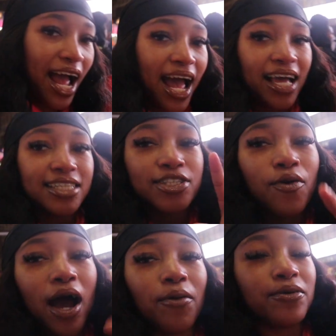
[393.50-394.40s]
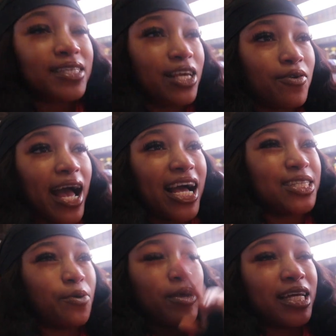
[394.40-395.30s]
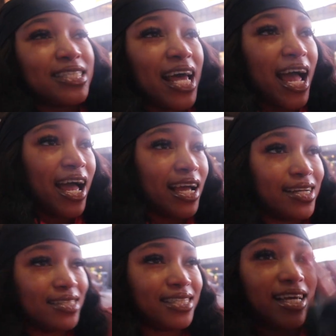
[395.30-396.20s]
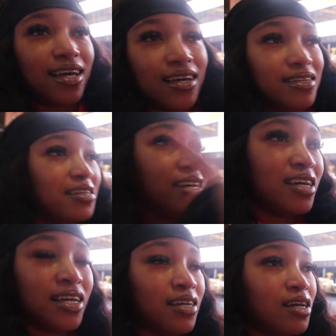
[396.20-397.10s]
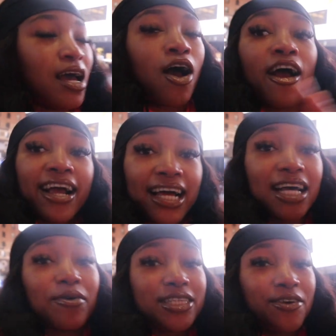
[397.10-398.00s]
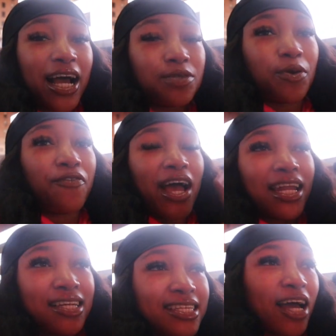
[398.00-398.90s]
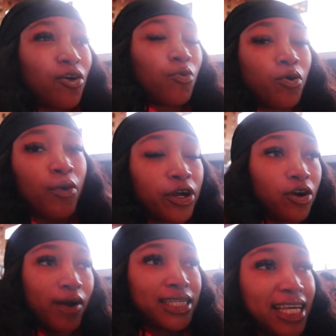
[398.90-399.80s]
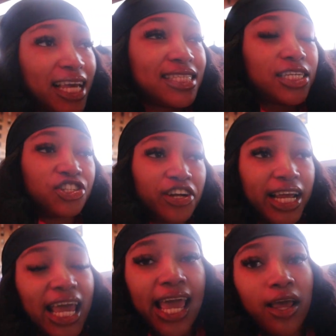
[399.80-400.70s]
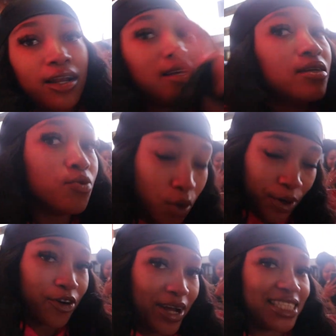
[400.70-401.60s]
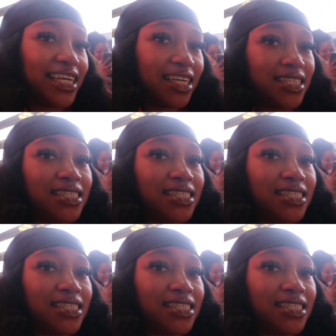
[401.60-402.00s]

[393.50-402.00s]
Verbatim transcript: guys so i will see you guys when we decide to all right guys i will see you guys when we finally decide on what we're going to get to drink and what we're going to eat get